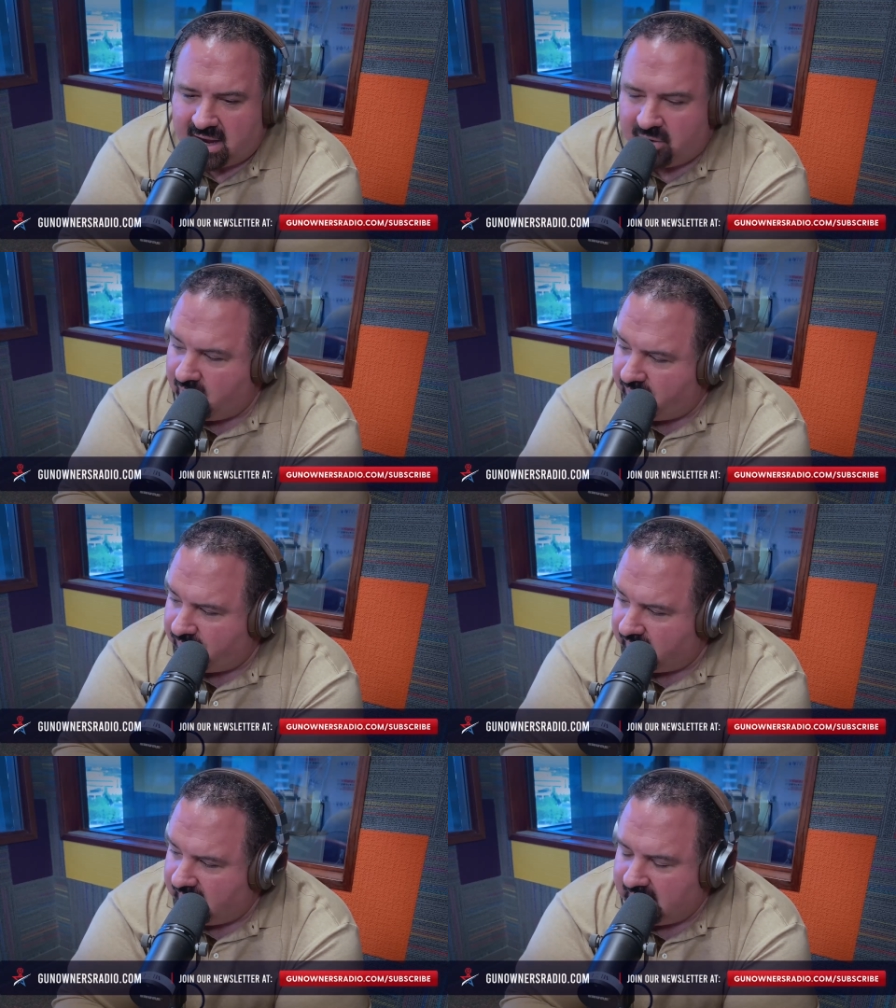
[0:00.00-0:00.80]
I don't know if
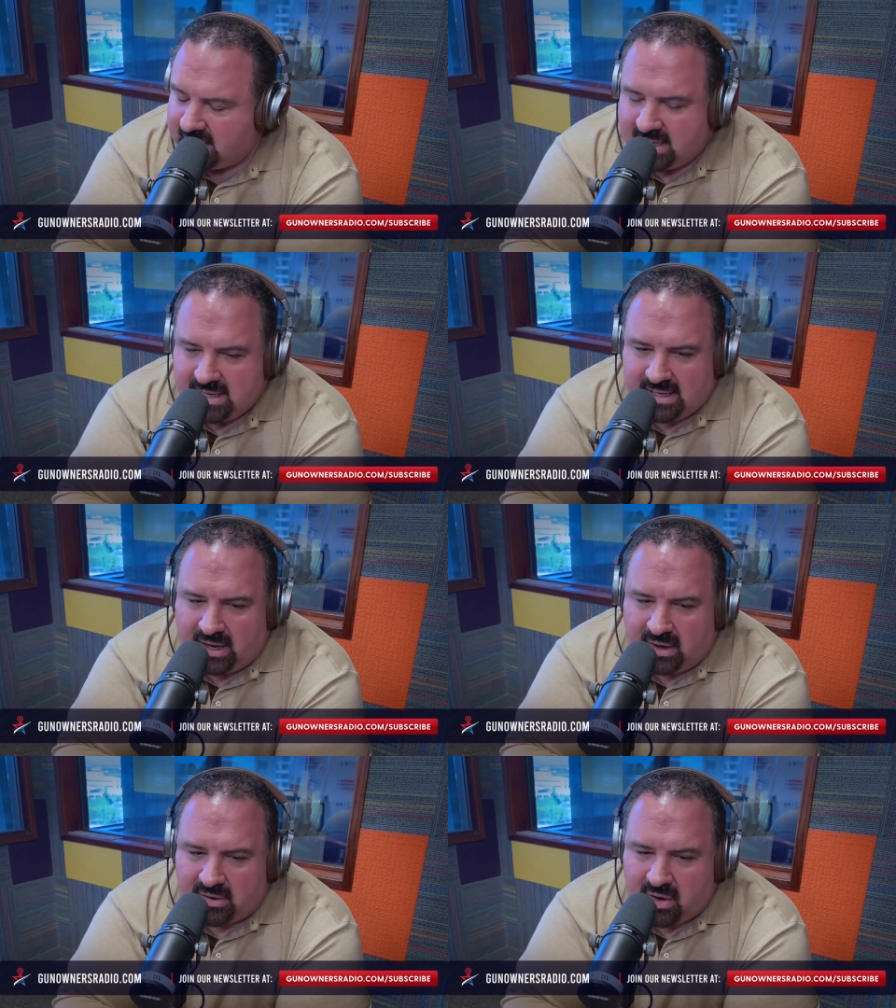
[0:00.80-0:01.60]
we're going to, you
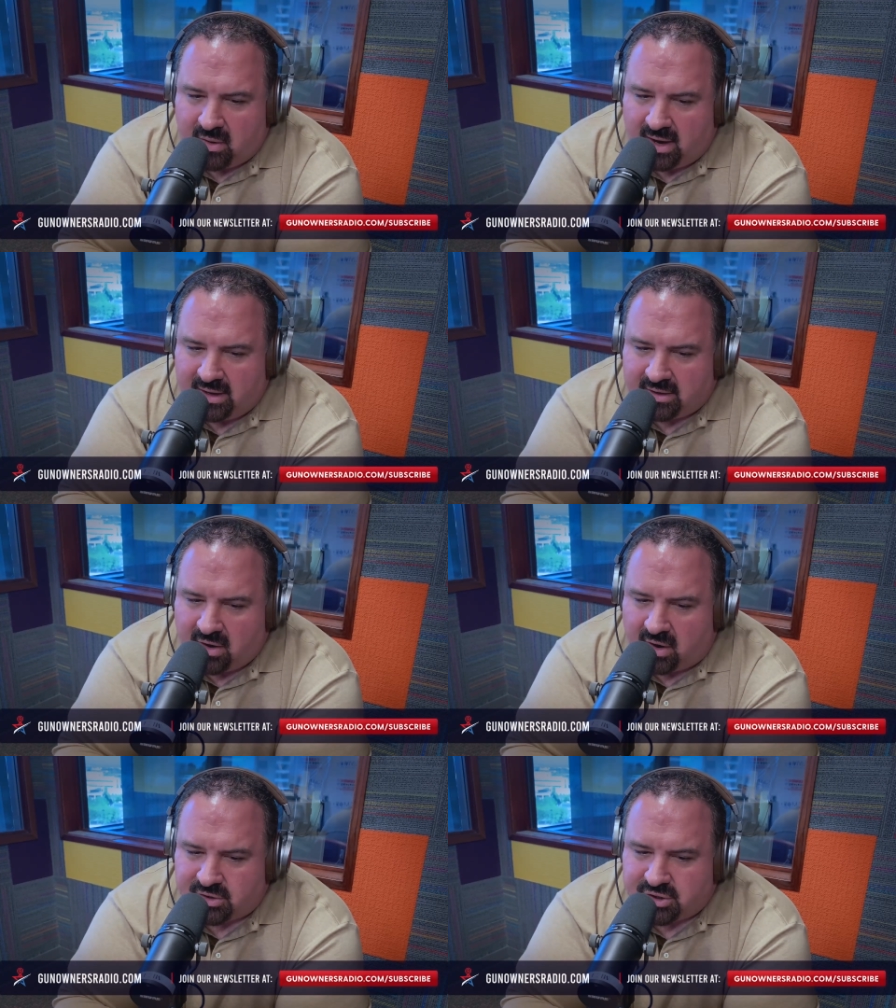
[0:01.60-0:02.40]
know, go on
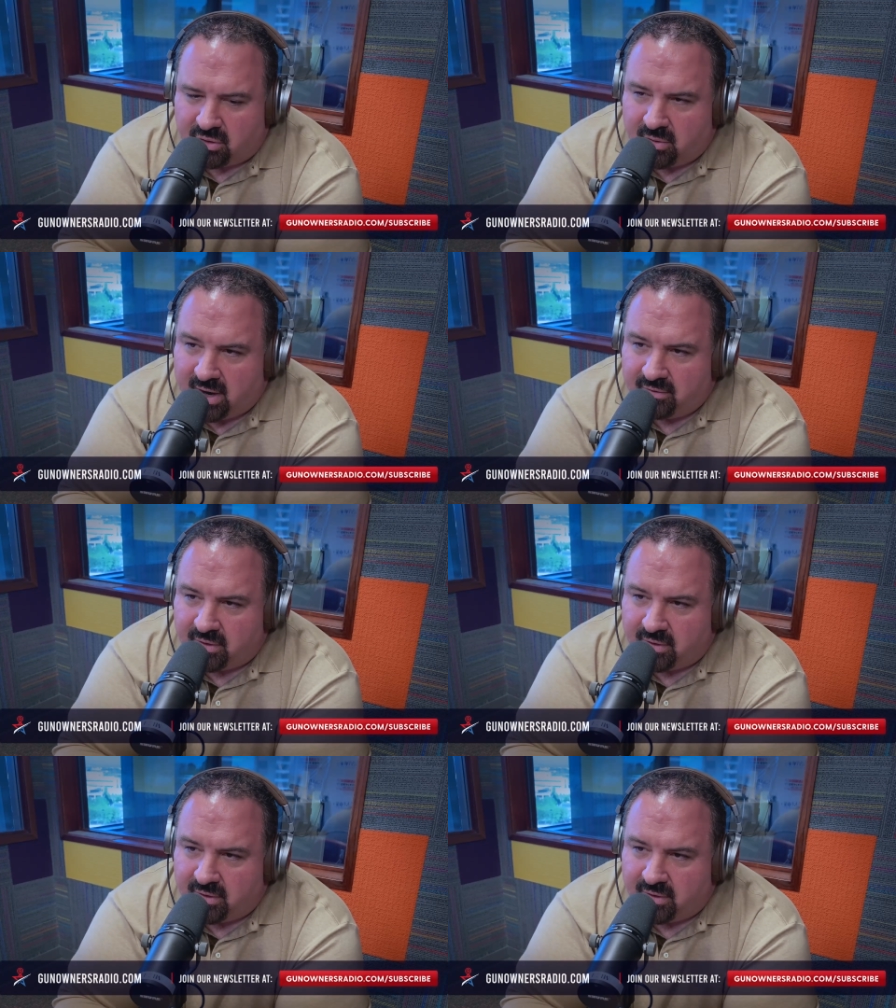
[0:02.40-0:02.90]
Carl well, or whatever.